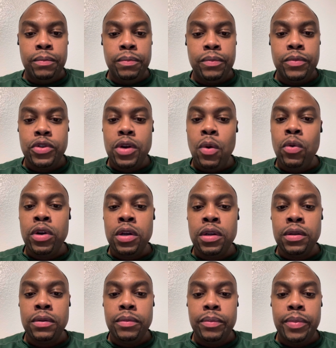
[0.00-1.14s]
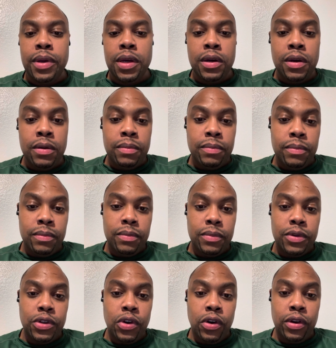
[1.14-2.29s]
So I want to pick up
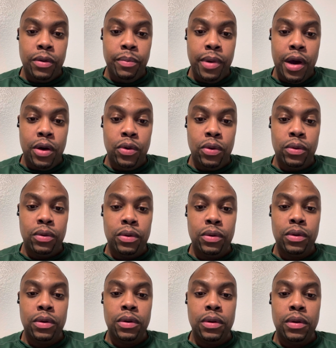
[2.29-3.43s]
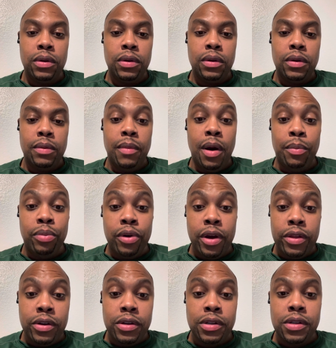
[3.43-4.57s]
talking about my
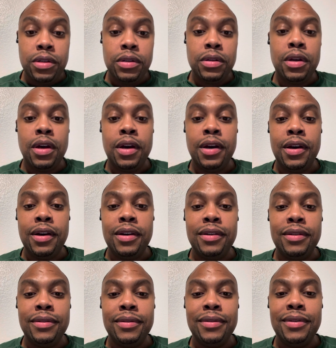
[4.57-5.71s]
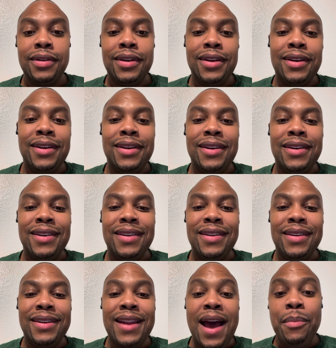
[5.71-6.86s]
brothers, uh,
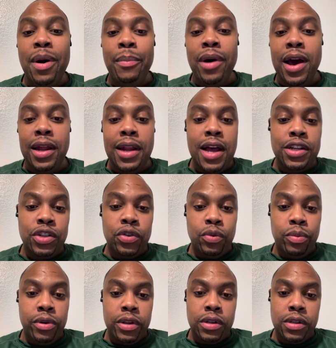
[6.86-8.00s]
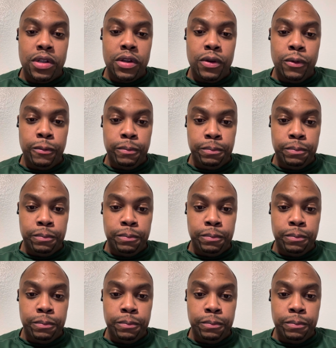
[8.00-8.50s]
not my biological brothers. So,